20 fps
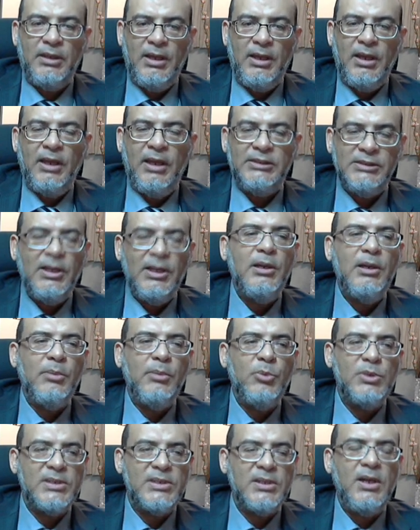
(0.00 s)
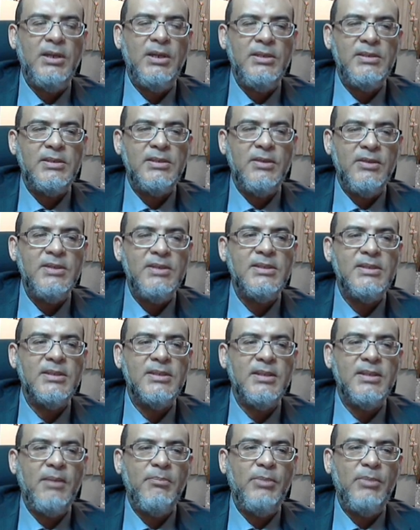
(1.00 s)
reliable science. This is
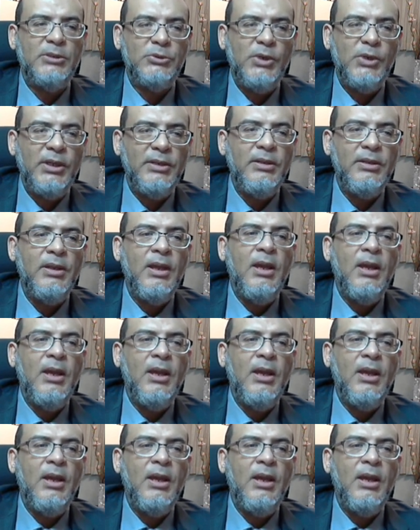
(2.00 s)
number one.